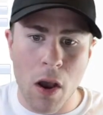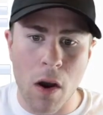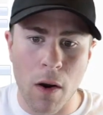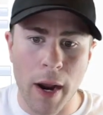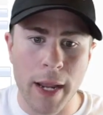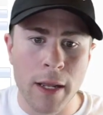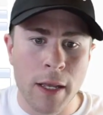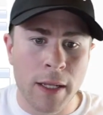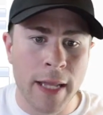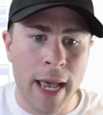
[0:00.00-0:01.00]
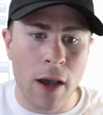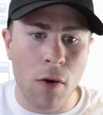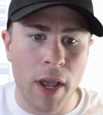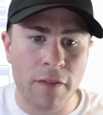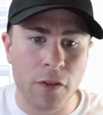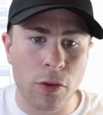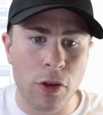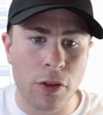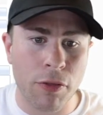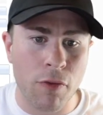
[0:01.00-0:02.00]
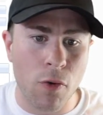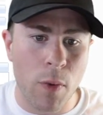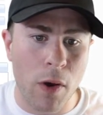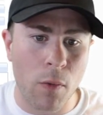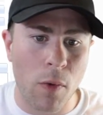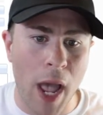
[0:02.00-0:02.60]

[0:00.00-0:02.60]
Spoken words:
All right. Now, if you look through, well,